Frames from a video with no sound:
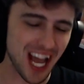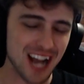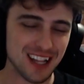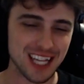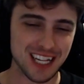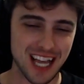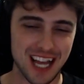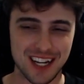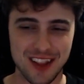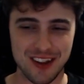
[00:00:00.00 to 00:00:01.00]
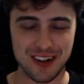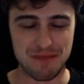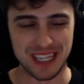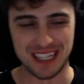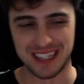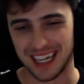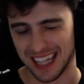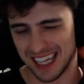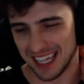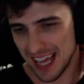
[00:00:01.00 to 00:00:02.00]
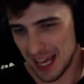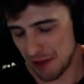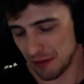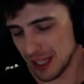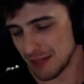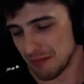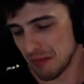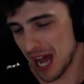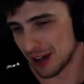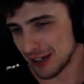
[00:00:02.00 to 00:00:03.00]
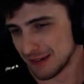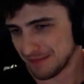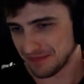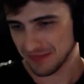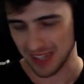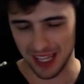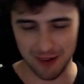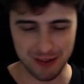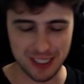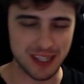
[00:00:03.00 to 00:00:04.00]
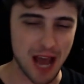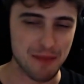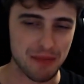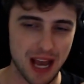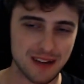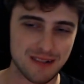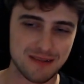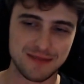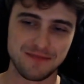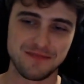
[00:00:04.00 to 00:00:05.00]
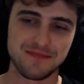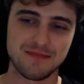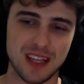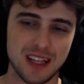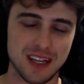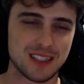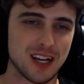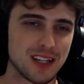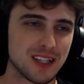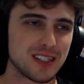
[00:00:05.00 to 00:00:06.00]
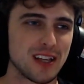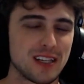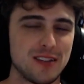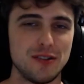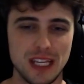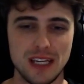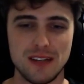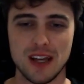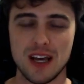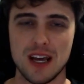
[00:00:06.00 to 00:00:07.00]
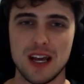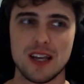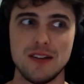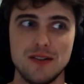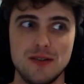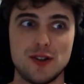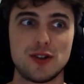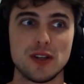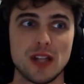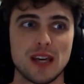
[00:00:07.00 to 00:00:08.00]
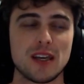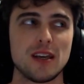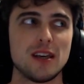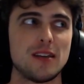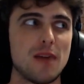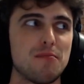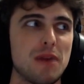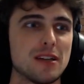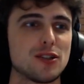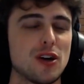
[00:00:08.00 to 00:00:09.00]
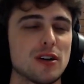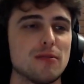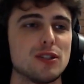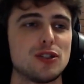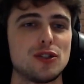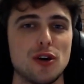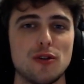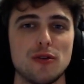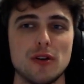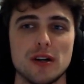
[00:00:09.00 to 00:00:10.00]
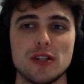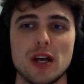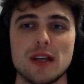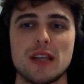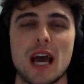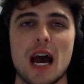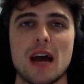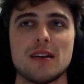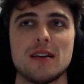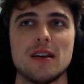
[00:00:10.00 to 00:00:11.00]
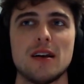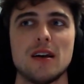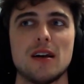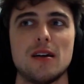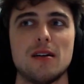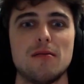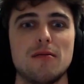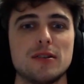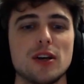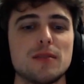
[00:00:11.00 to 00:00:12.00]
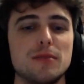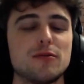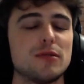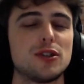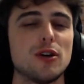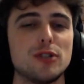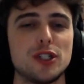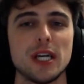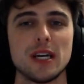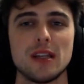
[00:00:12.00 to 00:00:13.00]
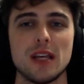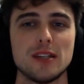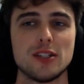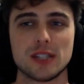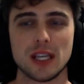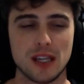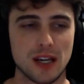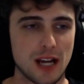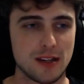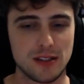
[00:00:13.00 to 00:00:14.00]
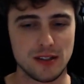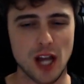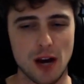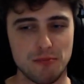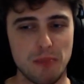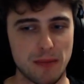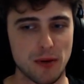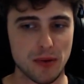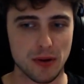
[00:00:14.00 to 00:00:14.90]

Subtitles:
like, again, another nitpicky thing. Like it really didn't matter. Like it wasn't that bad. Like it's not like you need like they made a song that was so, or it's not like it's not like the music was so shit. It's just like not memorable.